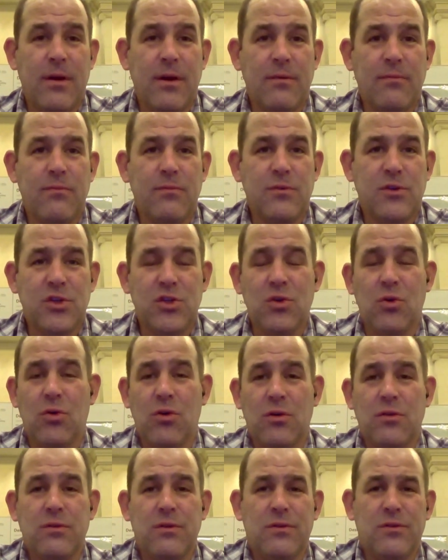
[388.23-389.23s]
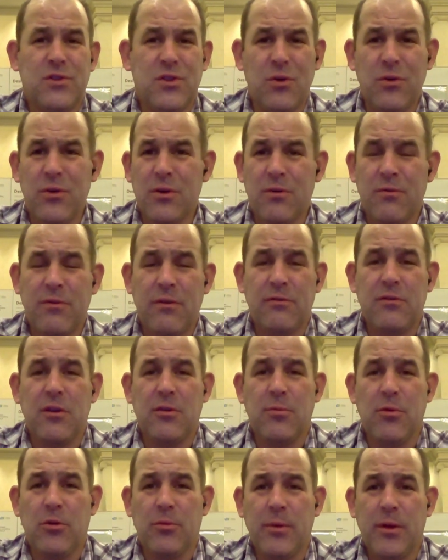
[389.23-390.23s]
a short
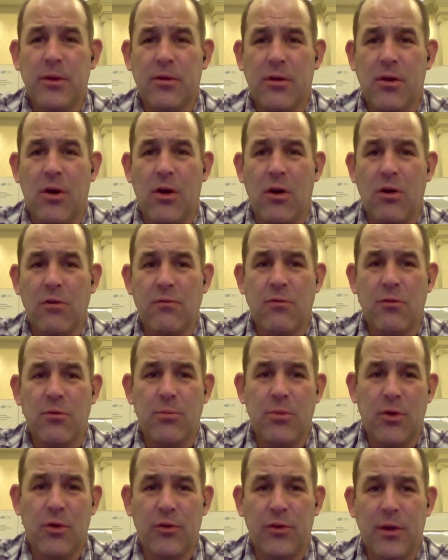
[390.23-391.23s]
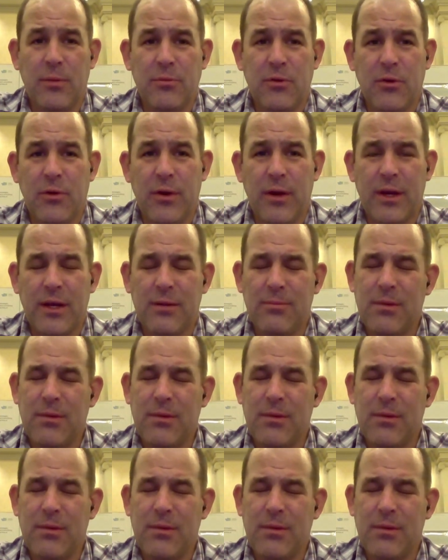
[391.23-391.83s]
215 millimeter card for build I'm doing,